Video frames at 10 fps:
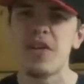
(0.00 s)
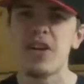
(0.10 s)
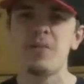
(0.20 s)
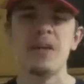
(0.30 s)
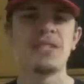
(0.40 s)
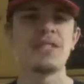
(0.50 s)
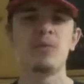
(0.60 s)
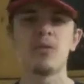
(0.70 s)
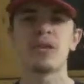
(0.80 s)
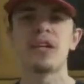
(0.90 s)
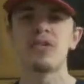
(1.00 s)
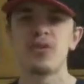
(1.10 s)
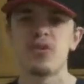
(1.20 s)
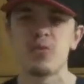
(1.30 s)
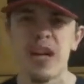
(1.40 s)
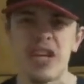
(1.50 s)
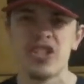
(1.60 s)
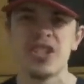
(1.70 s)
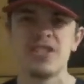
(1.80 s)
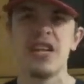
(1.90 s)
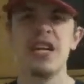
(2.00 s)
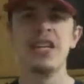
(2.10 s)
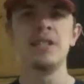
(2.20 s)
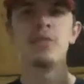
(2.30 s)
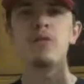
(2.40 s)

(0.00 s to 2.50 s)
development and more character interactions. The